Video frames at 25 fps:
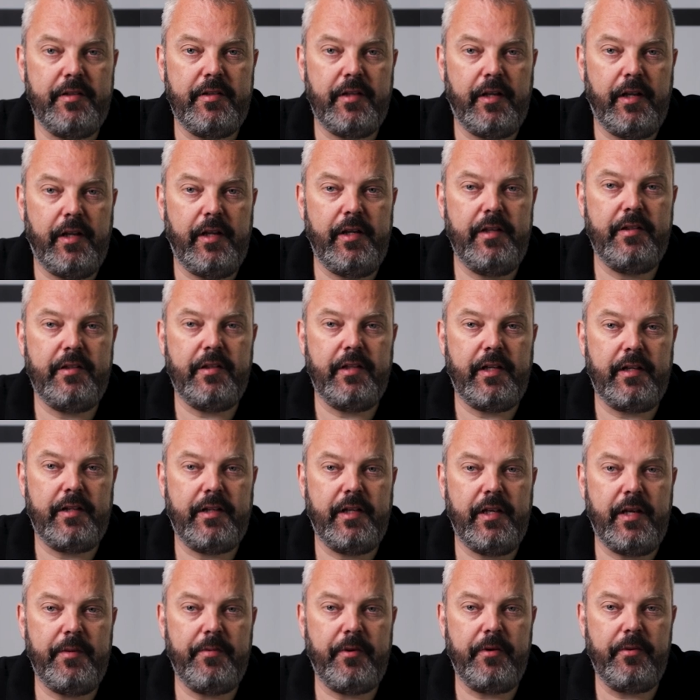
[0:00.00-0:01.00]
Ethernet
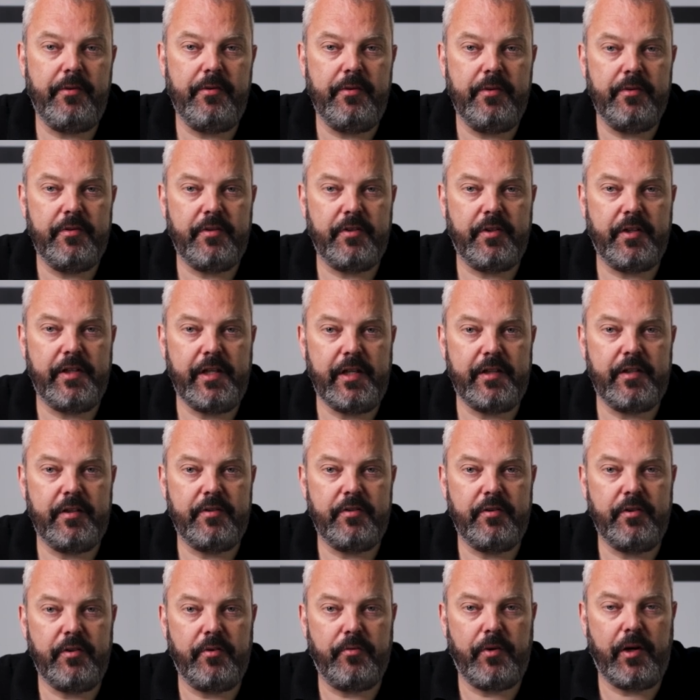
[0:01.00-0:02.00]
cable to connect it
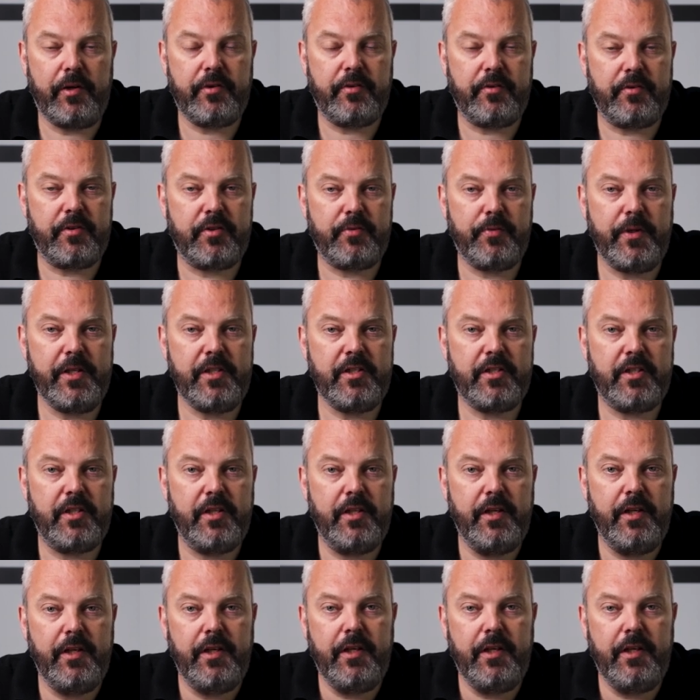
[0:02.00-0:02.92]
to your router or switch,